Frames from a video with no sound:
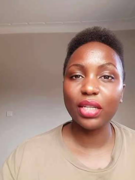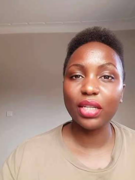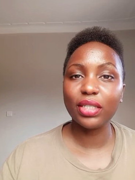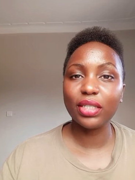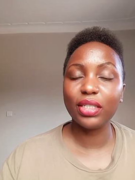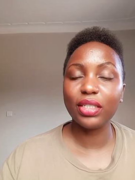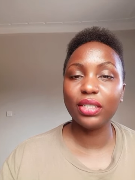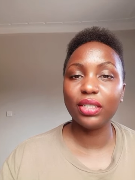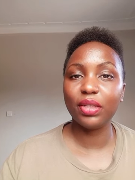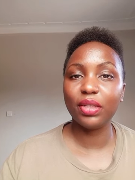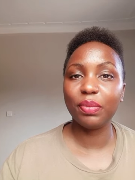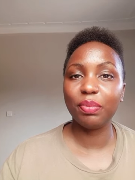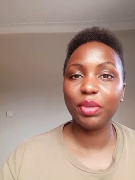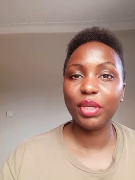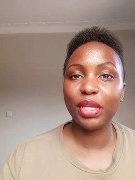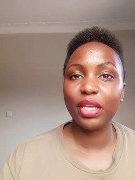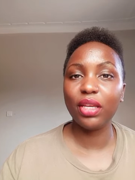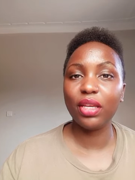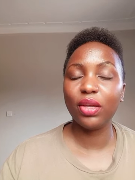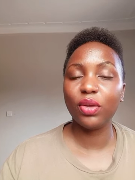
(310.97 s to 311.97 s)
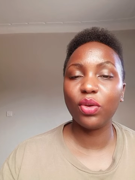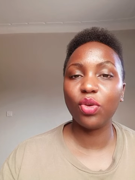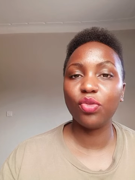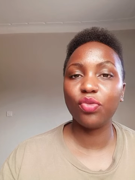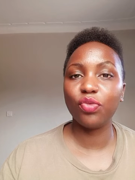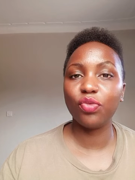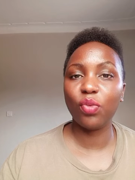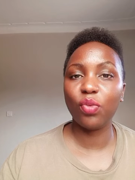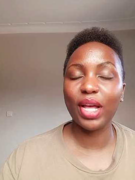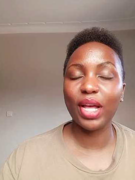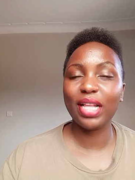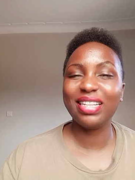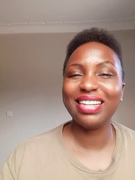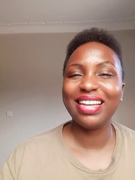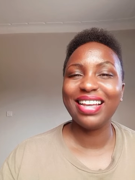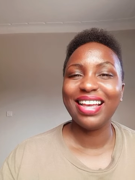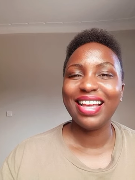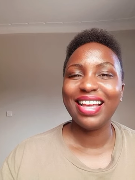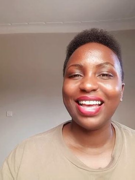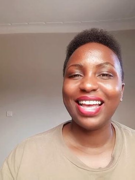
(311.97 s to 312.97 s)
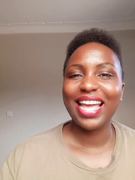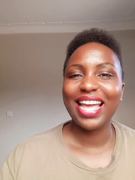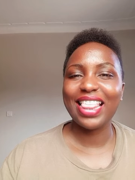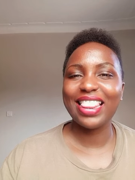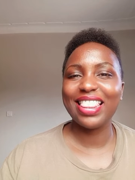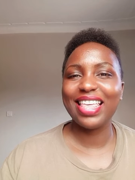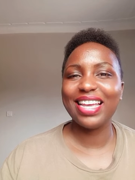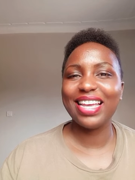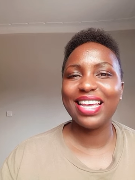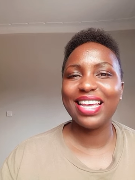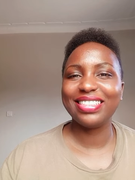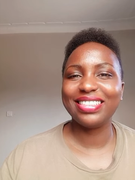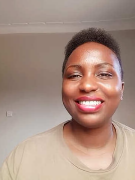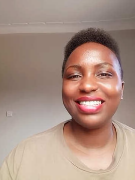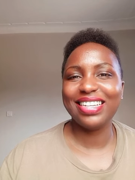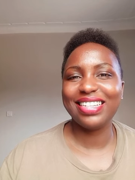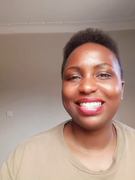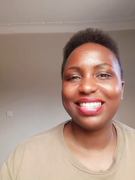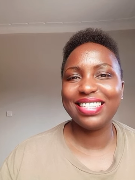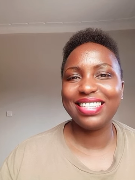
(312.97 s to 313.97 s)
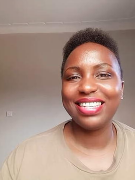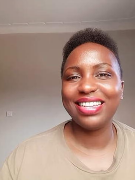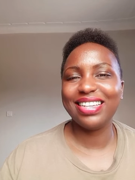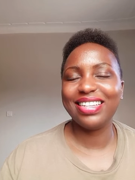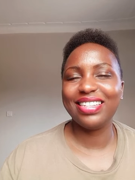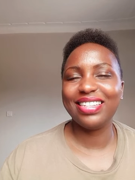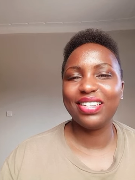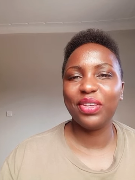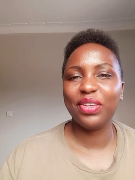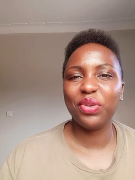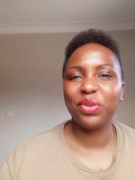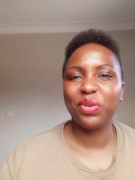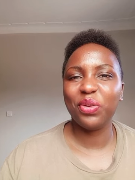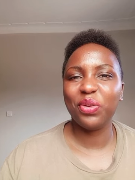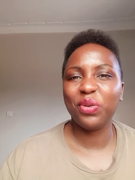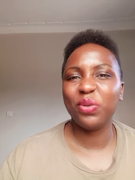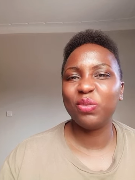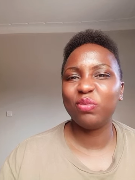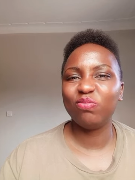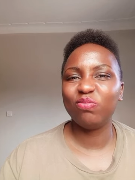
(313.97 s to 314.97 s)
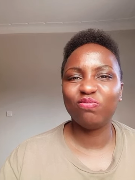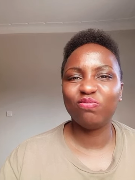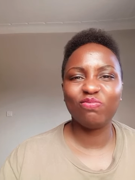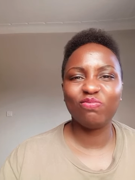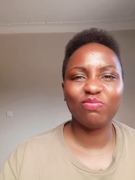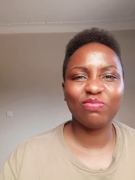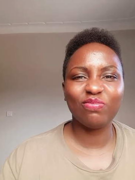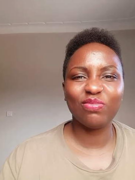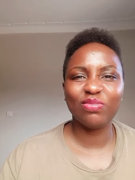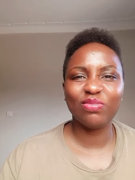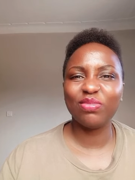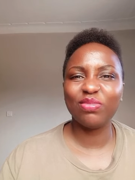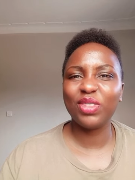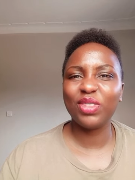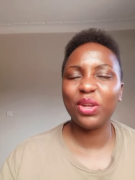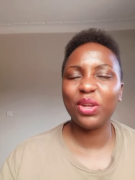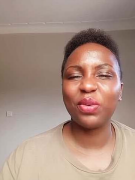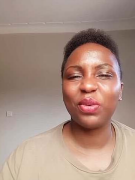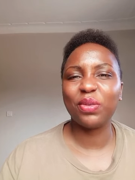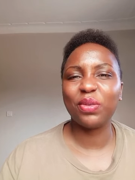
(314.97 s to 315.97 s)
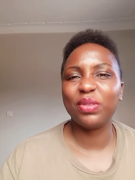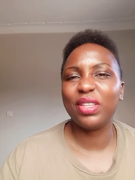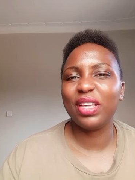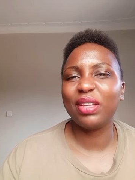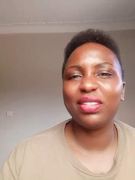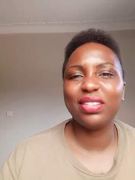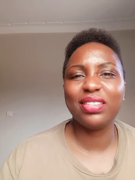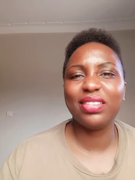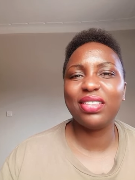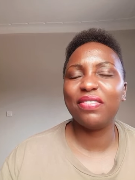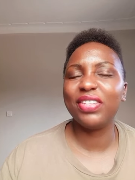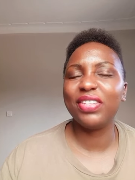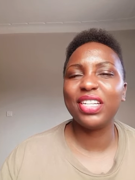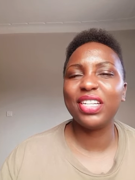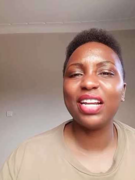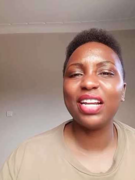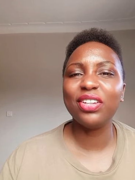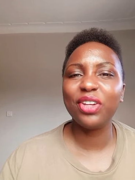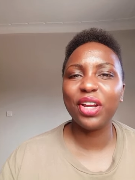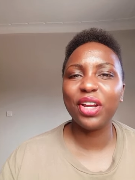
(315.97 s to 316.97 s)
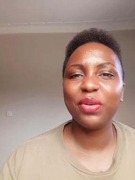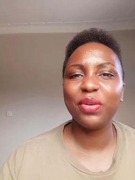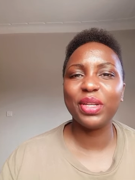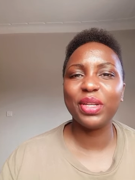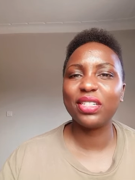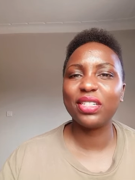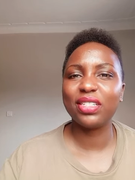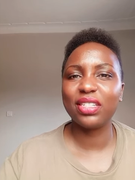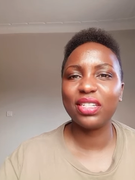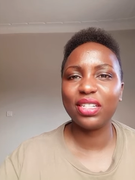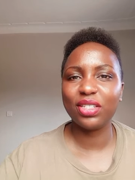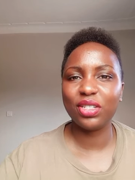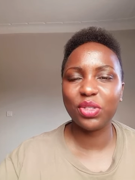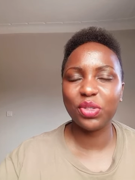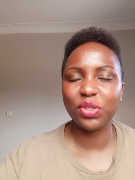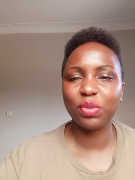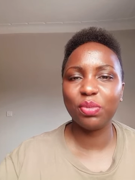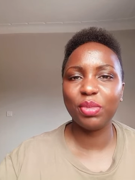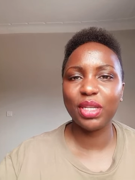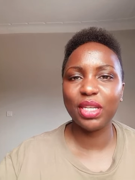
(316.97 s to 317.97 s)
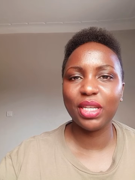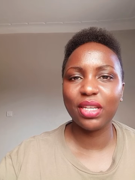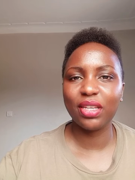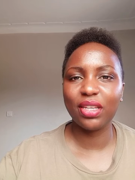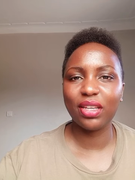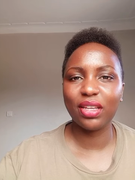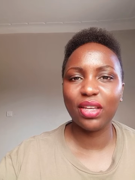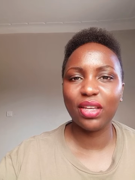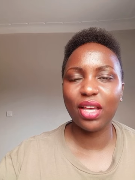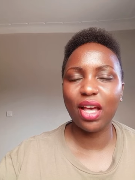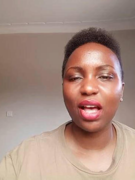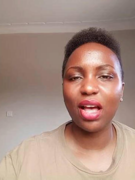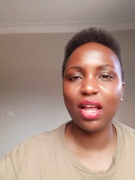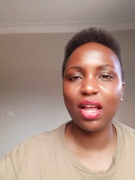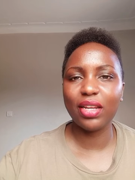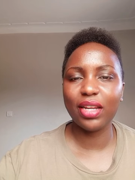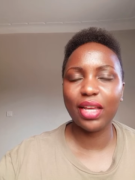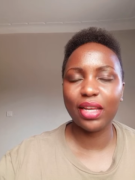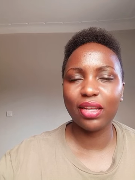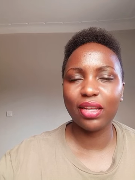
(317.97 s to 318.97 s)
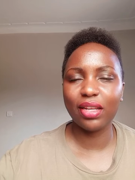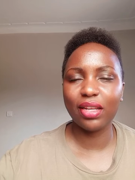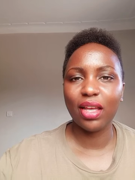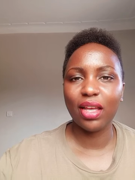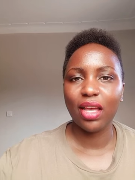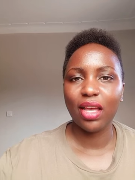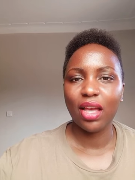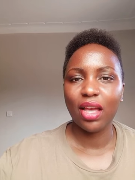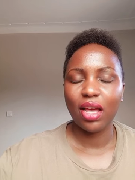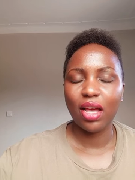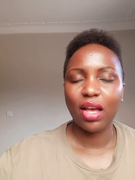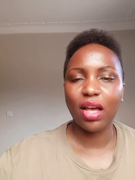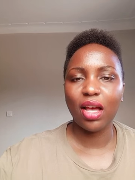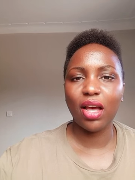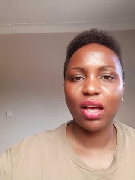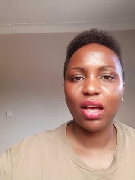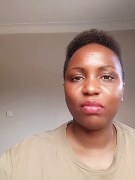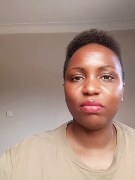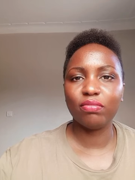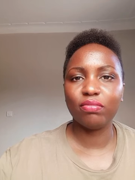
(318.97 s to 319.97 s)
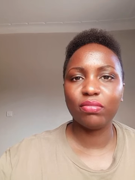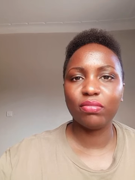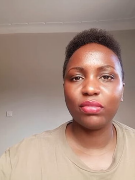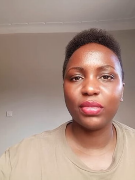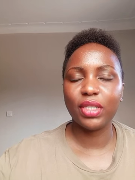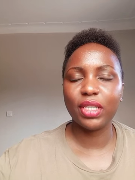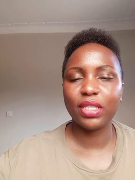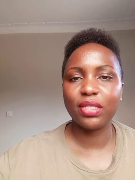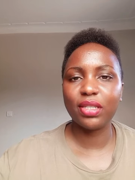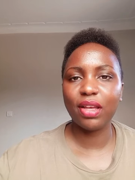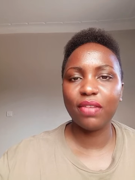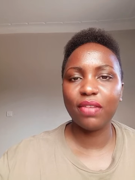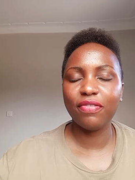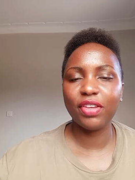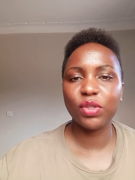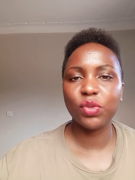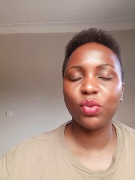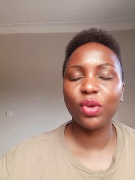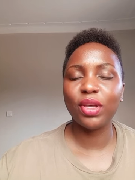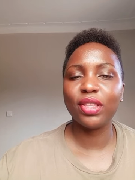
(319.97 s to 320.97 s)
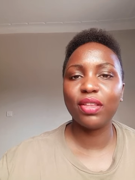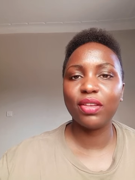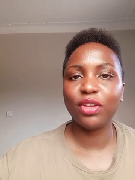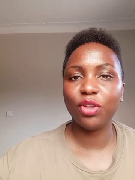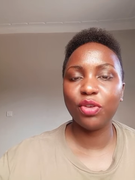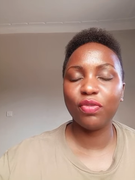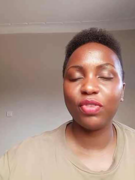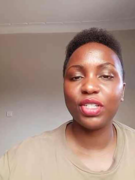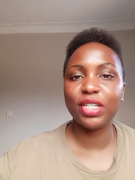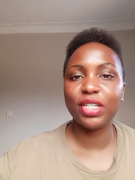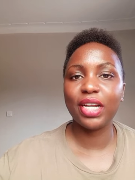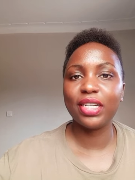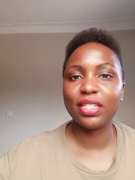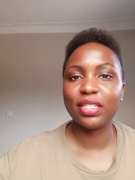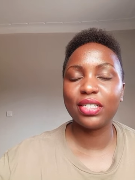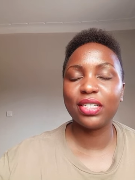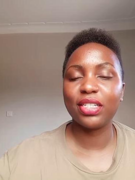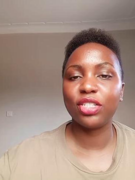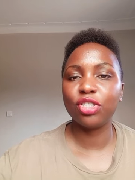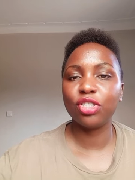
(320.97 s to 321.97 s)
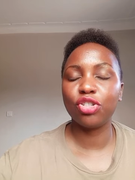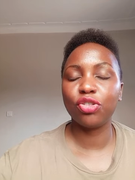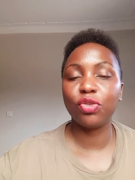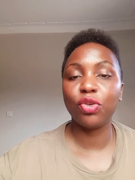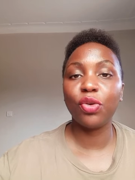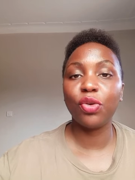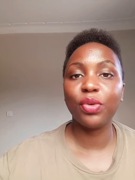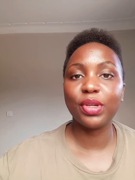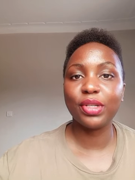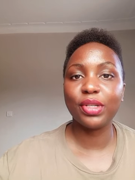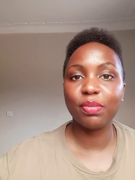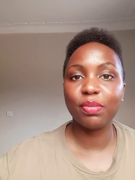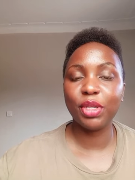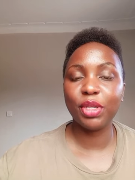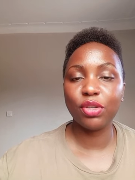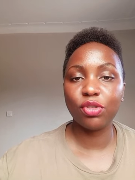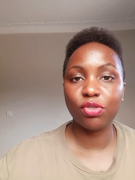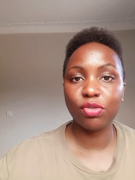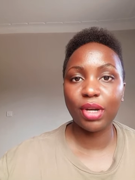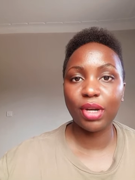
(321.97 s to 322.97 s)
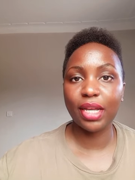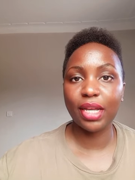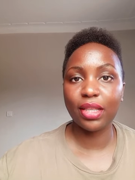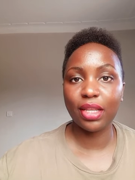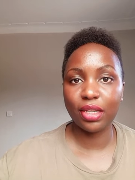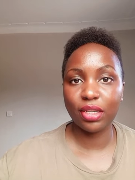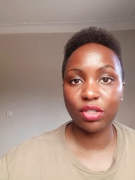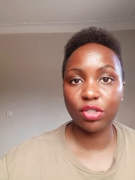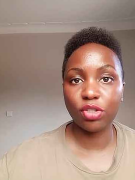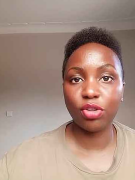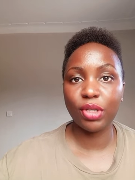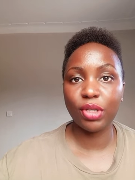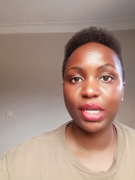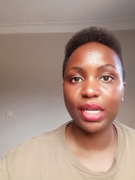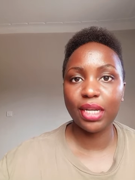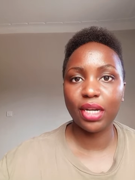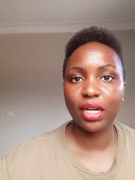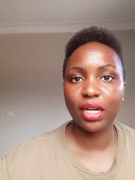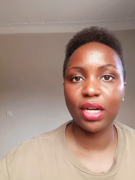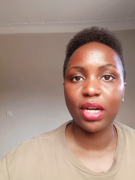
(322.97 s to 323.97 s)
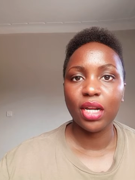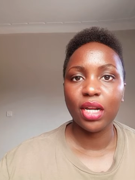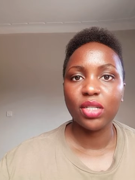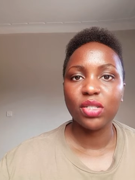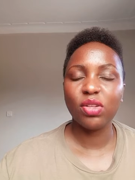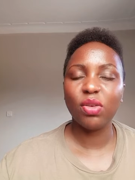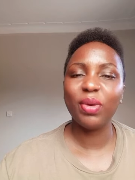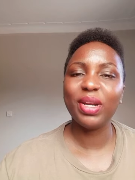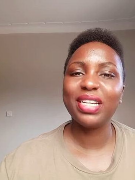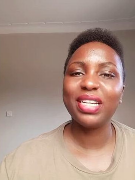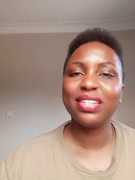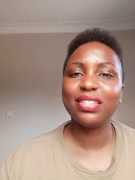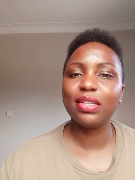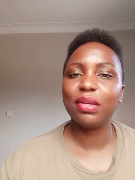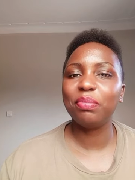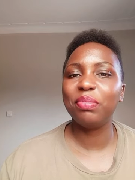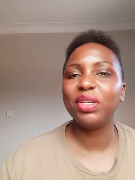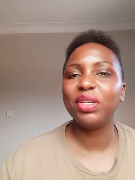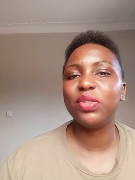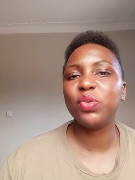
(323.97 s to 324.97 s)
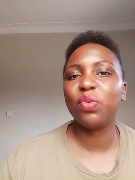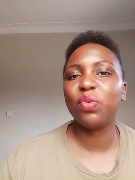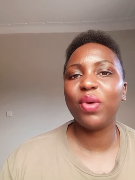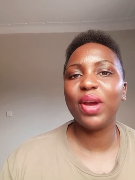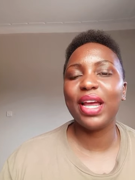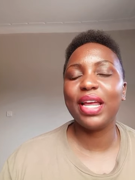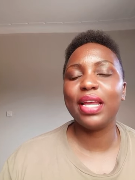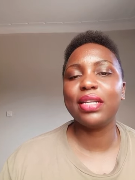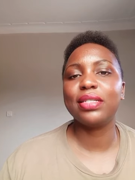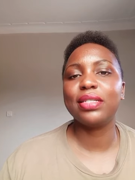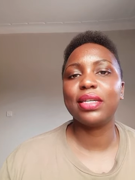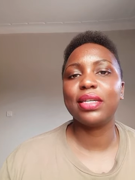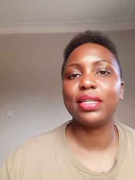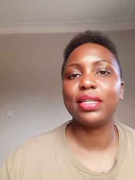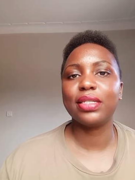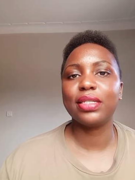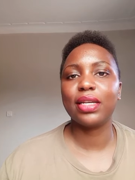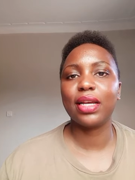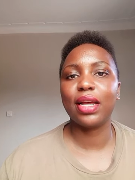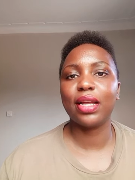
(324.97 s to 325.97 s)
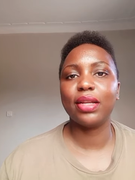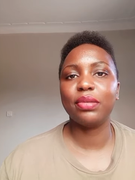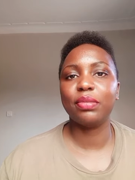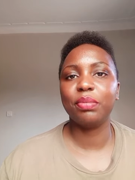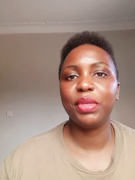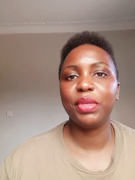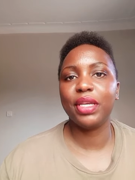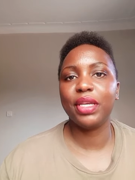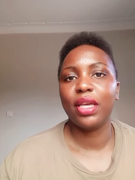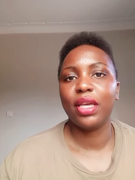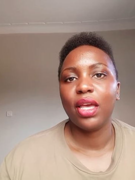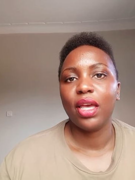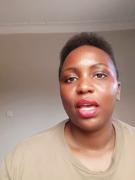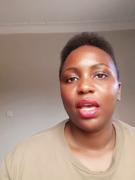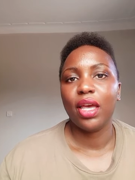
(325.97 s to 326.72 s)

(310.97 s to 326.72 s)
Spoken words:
clean the pee off well. And then next thing you know the vaginal area just needs to be the surface where that your vagina sits should always be dry. That is your knicker. So when it's a bit wet, it can be